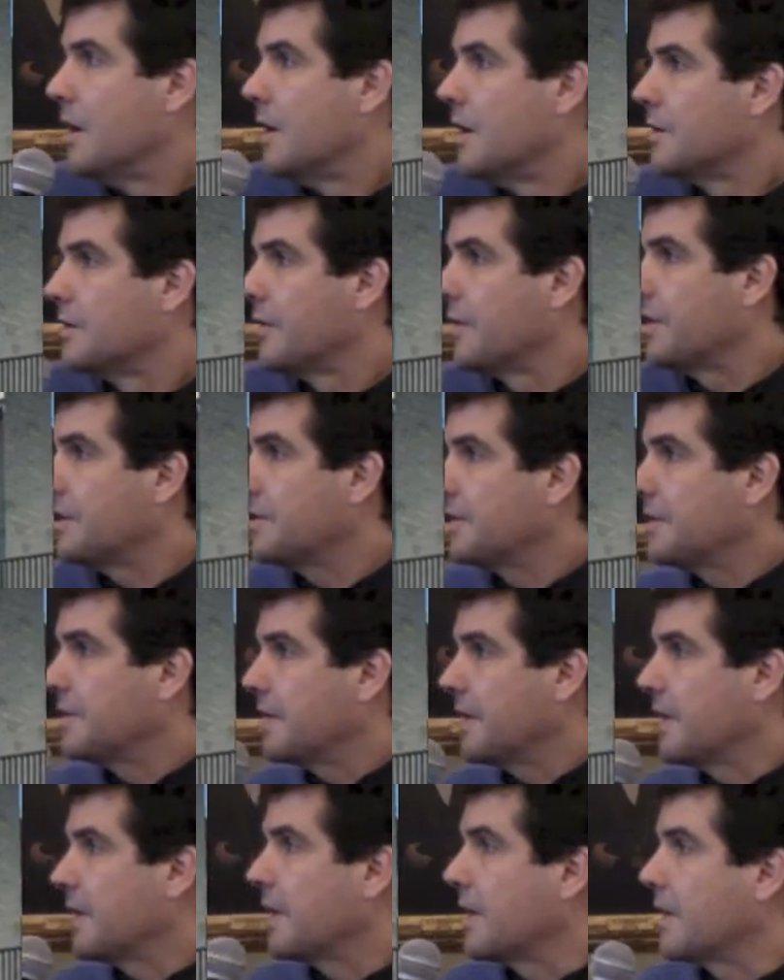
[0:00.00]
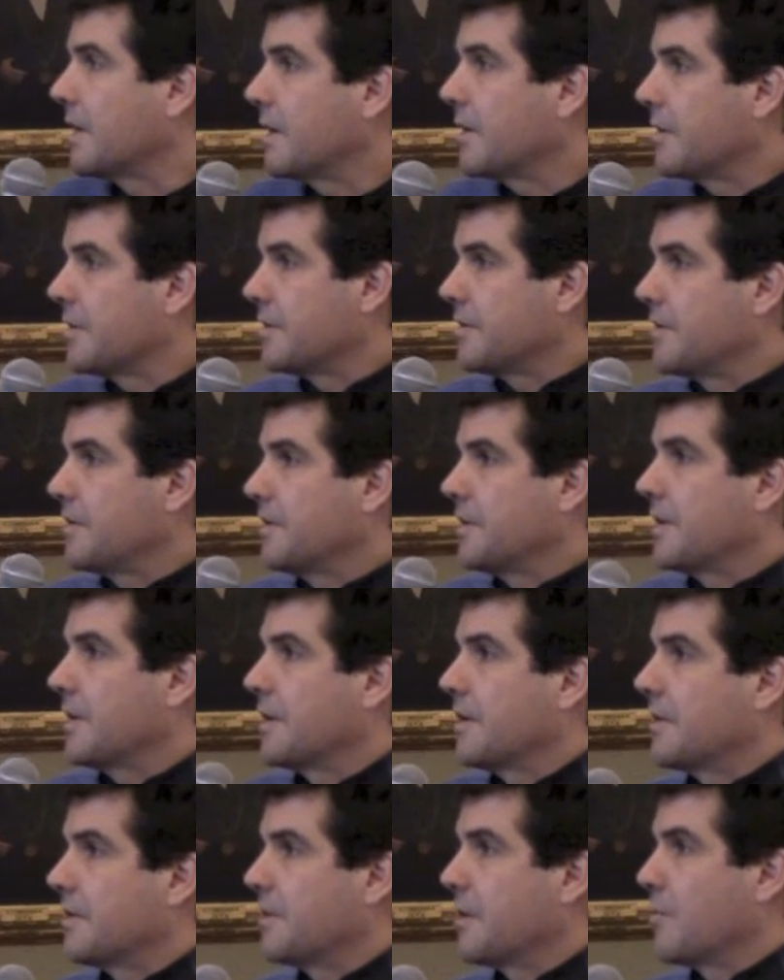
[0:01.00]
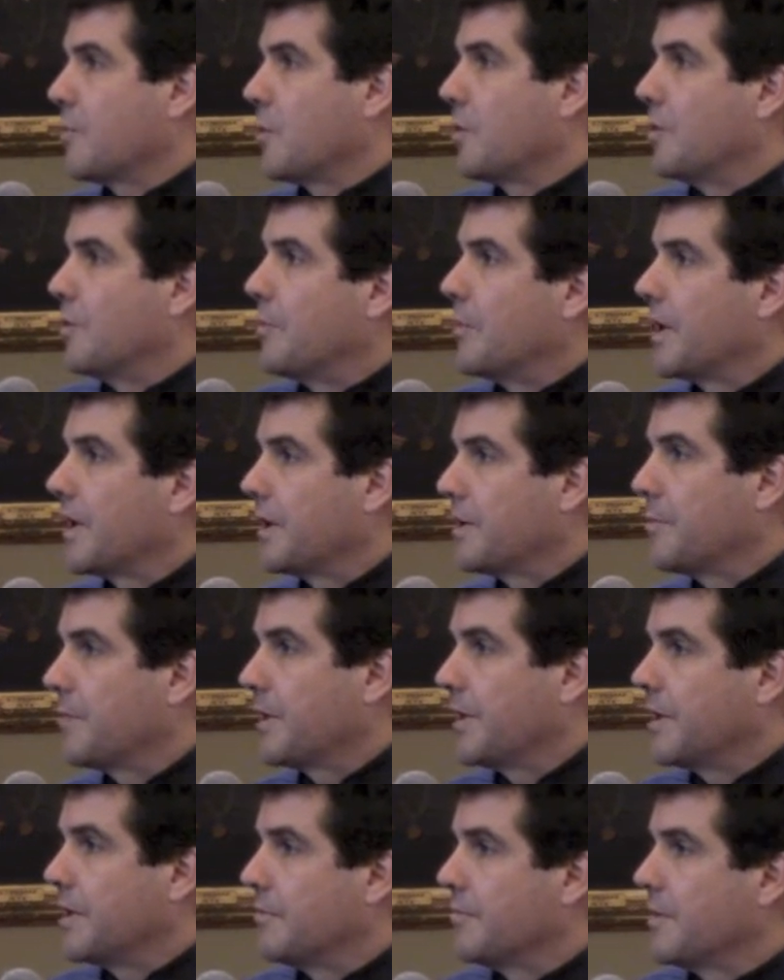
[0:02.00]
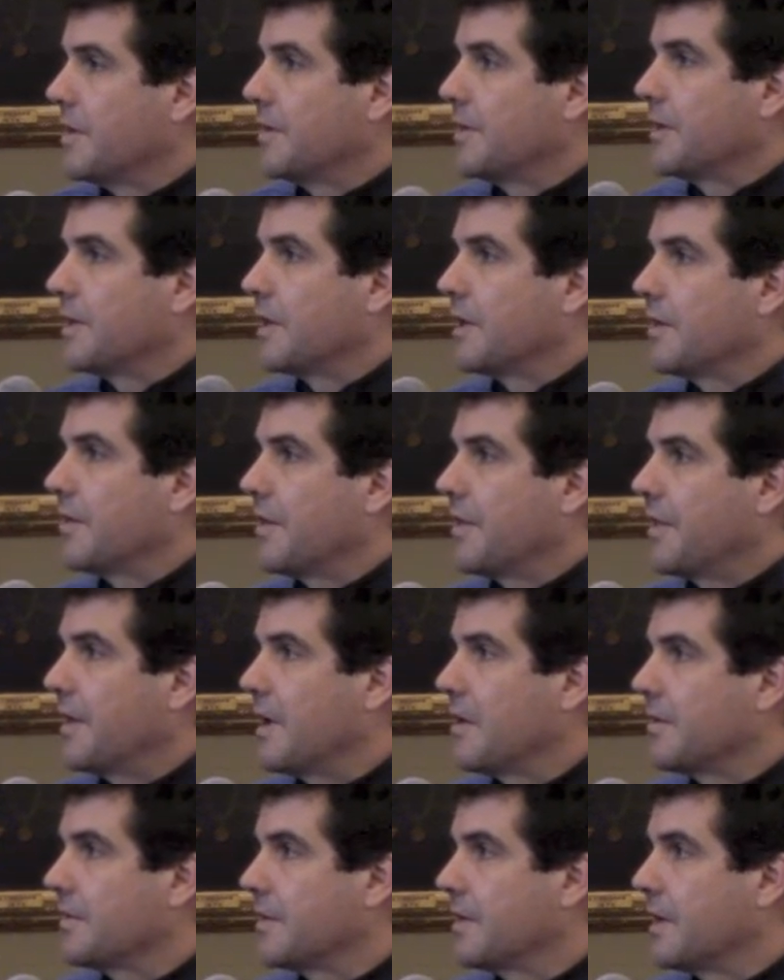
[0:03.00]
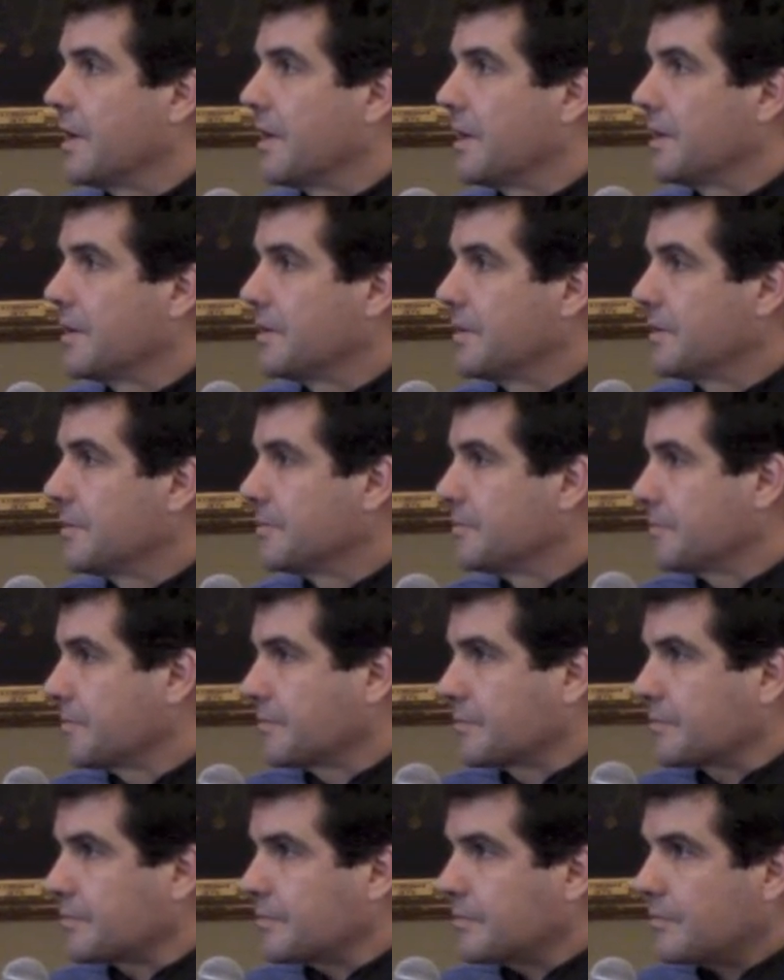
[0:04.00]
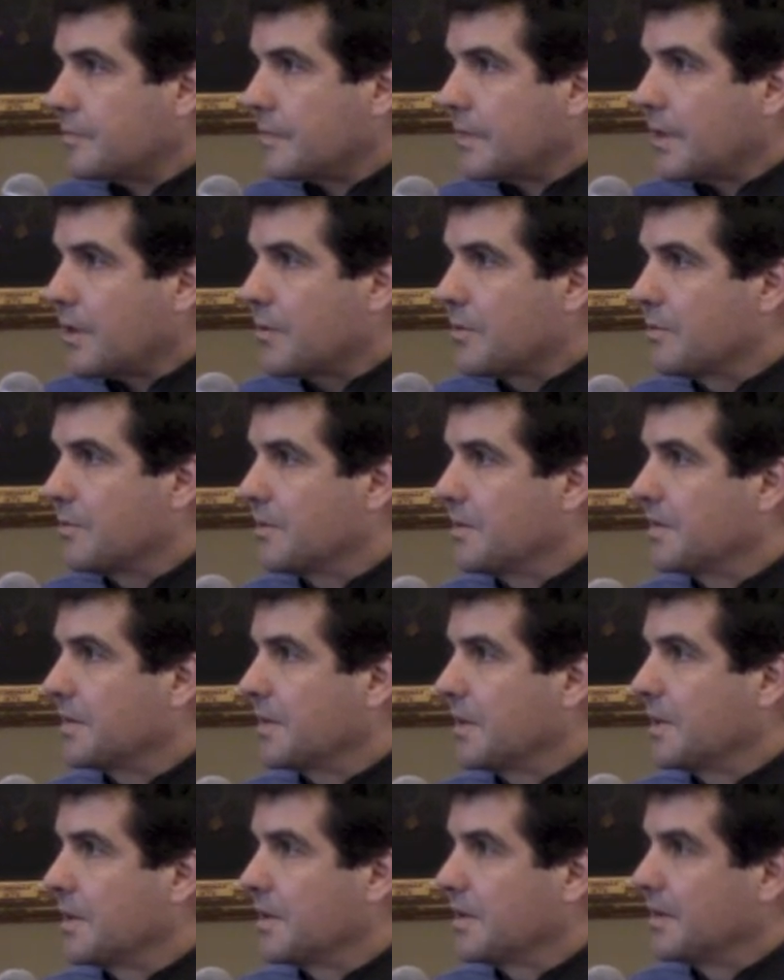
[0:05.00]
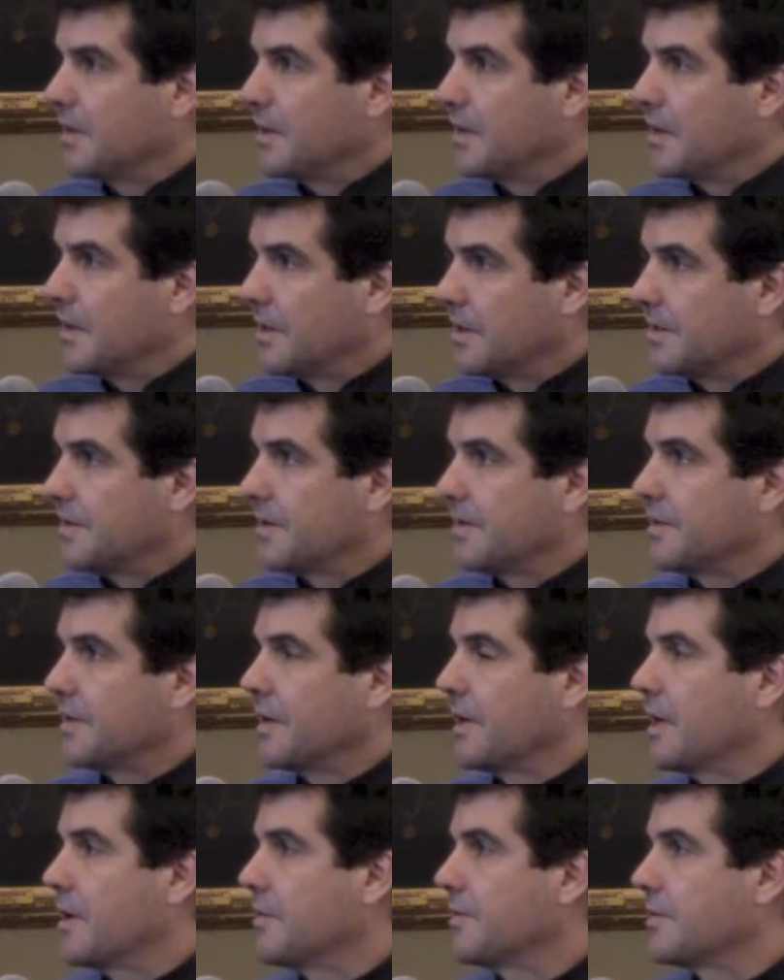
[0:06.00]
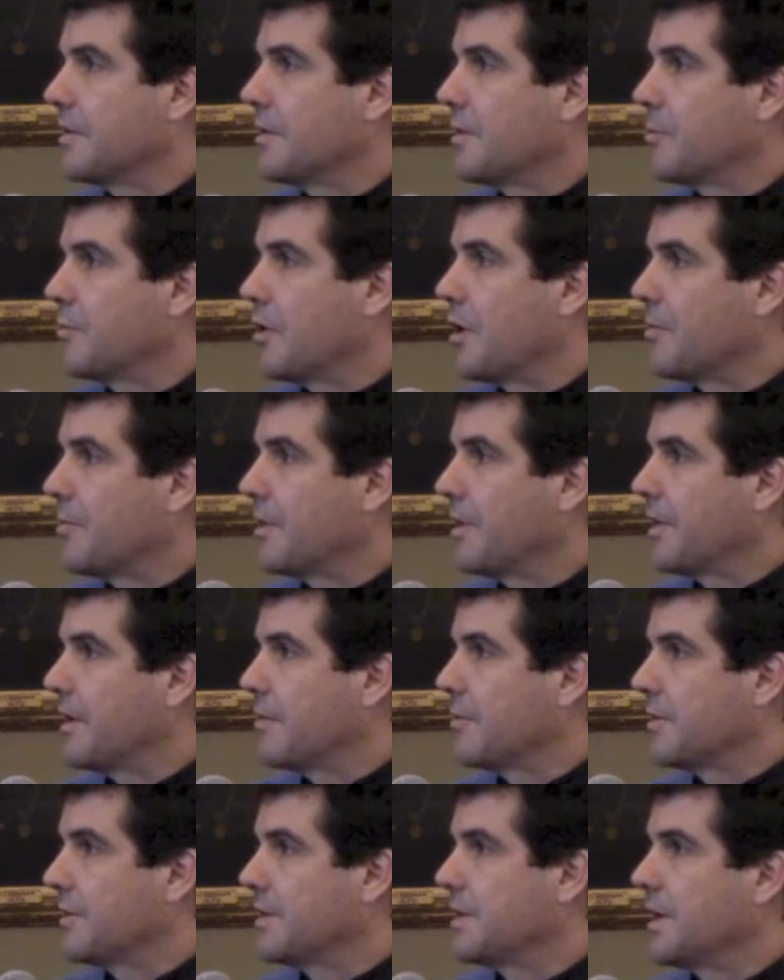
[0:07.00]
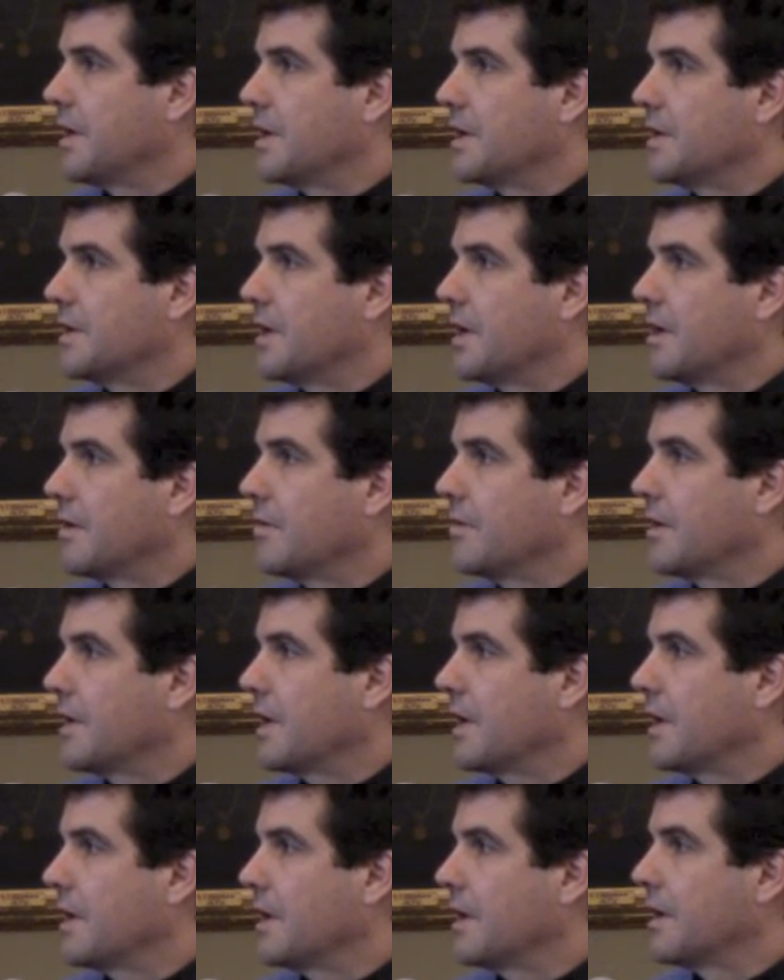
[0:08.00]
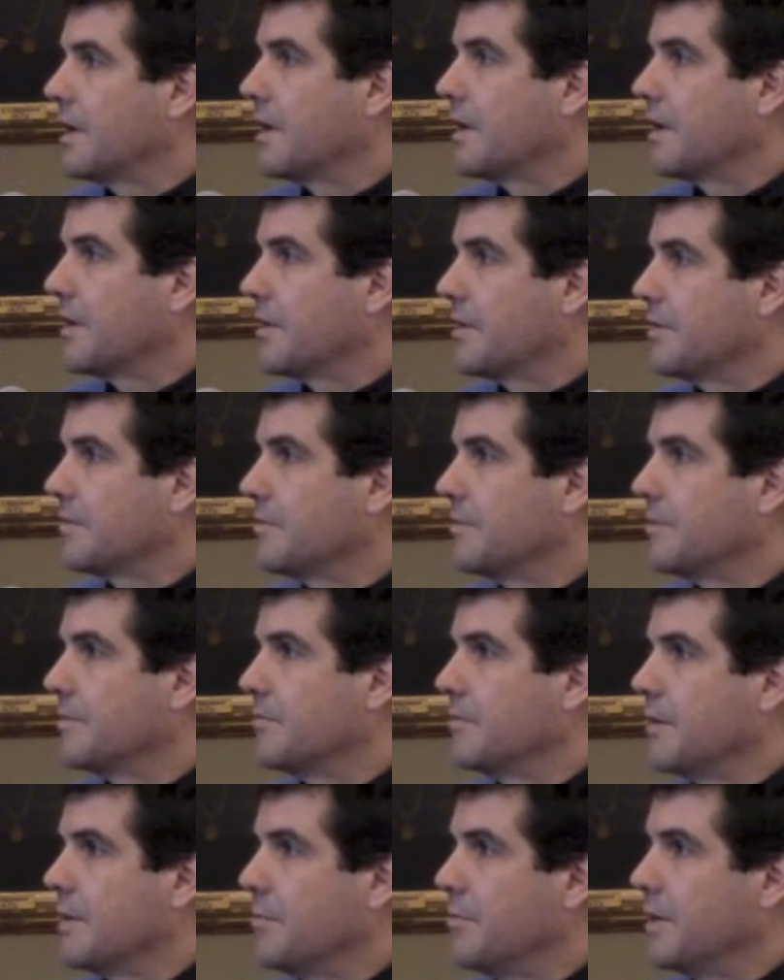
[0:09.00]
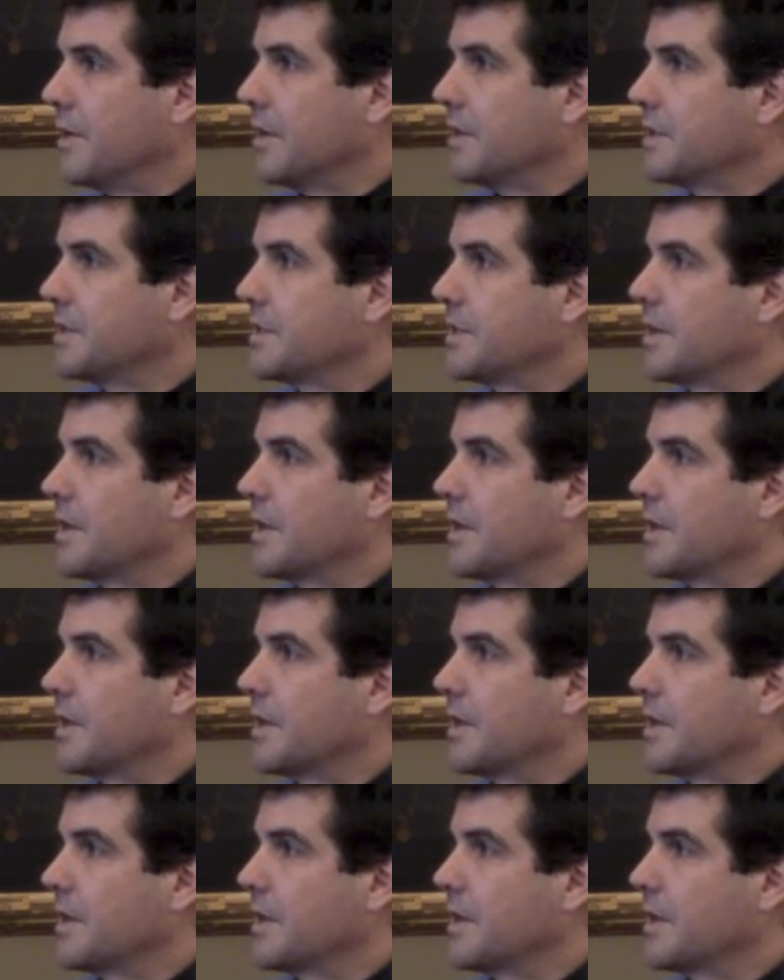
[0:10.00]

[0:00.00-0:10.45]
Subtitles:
So this is a summer home I completed recently in the Thousand Islands. There was an existing house on the property that was taken down, and this was rebuilt.